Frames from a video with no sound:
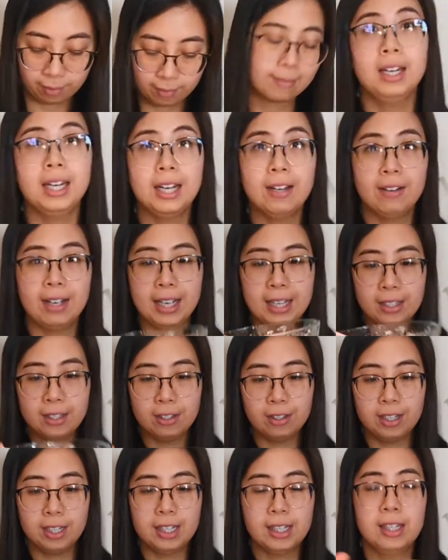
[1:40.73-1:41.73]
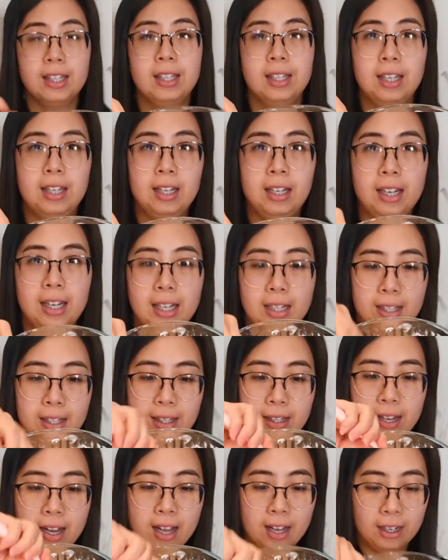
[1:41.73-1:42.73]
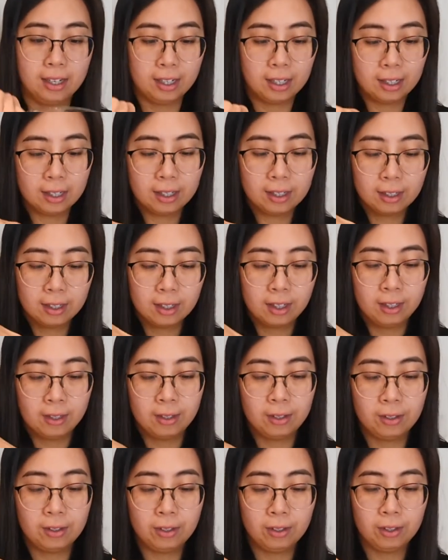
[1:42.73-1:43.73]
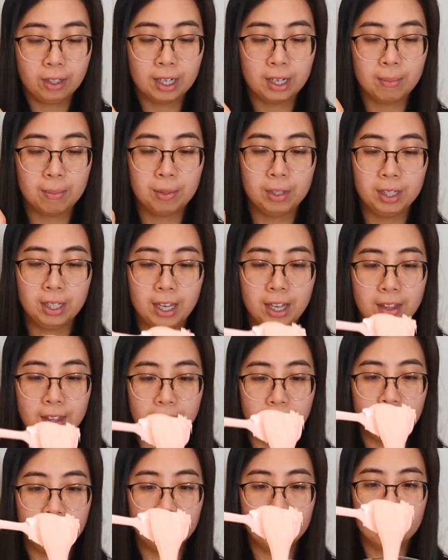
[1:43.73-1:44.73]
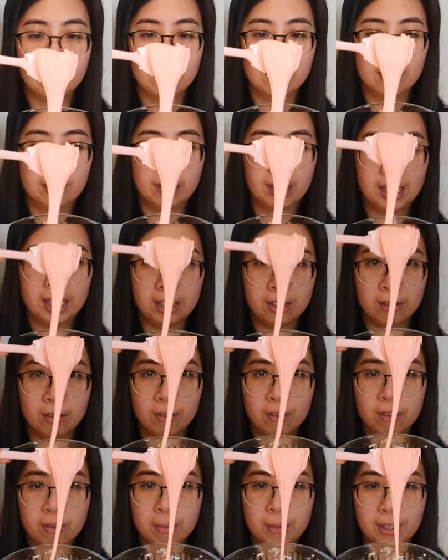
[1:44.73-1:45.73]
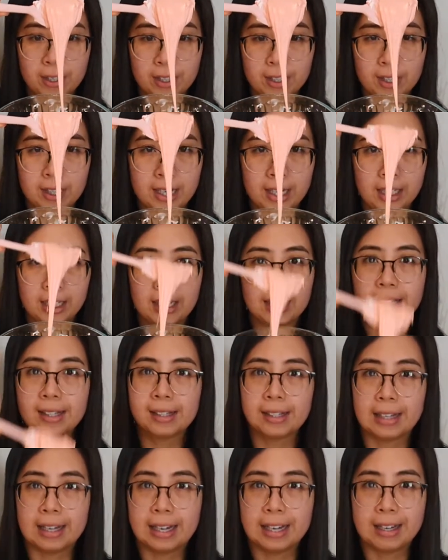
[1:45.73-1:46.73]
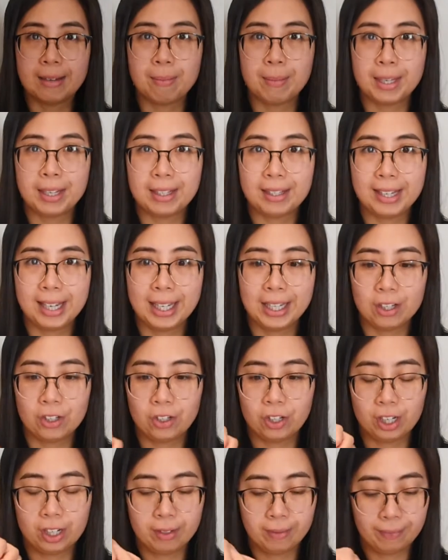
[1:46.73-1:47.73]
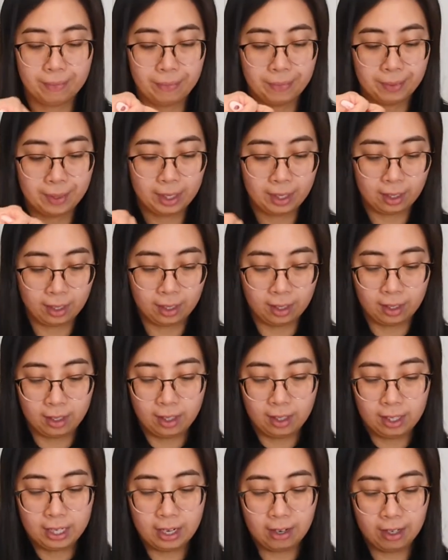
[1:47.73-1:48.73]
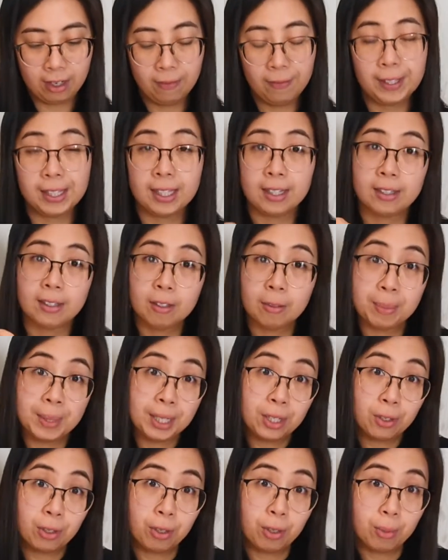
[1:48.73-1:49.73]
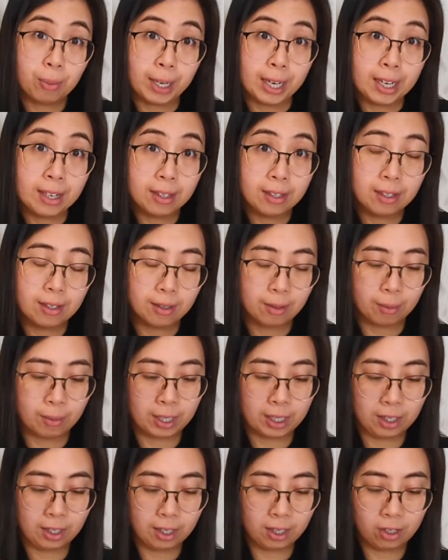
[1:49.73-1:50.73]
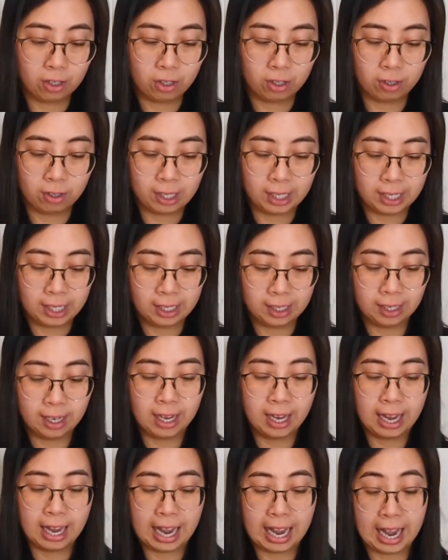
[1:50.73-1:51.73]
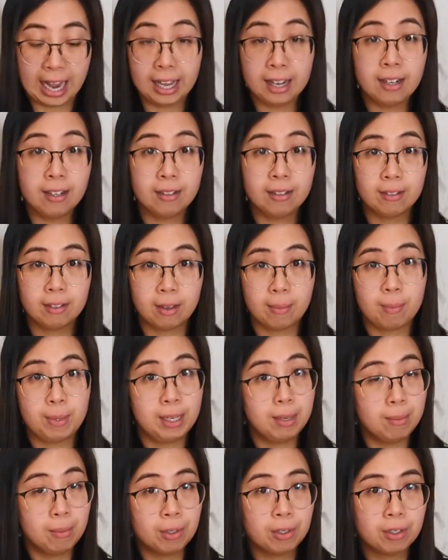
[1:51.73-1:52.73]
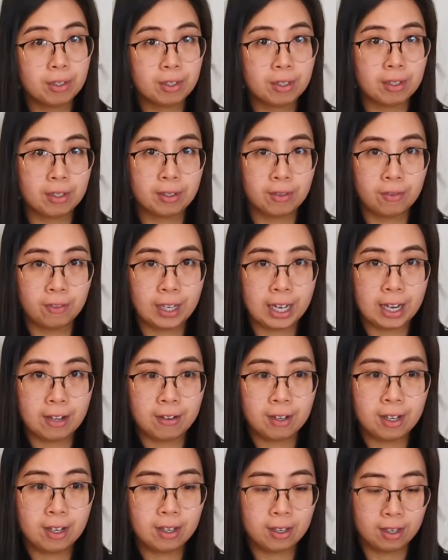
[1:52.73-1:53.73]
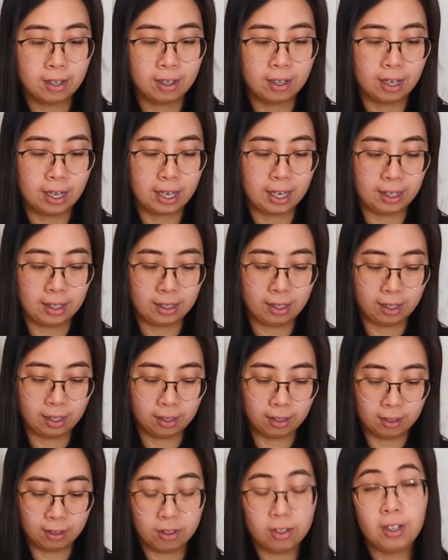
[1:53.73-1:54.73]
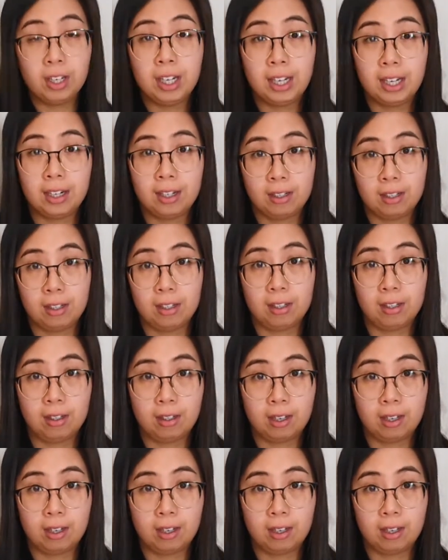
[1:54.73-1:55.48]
Now, as you can see, it's starting to come together. It's almost like a slime texture. Now, if it's a little bit too wet, what you can do is add a bit more corn flour until you get it